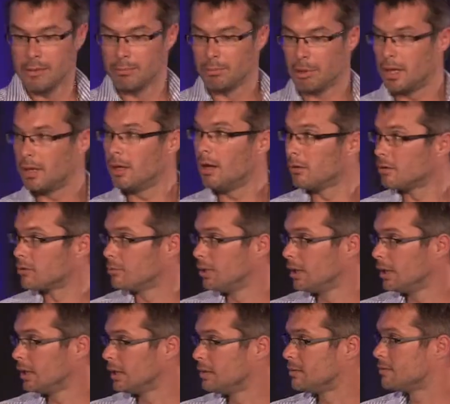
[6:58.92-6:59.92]
but
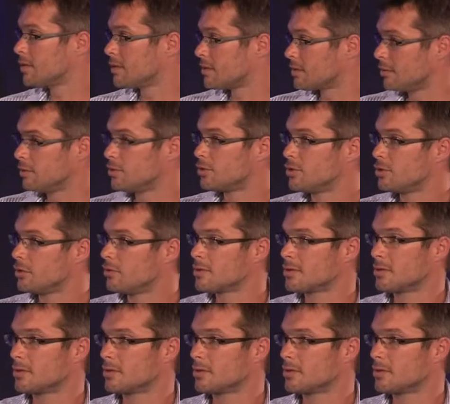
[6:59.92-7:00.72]
ultimately just to introduce,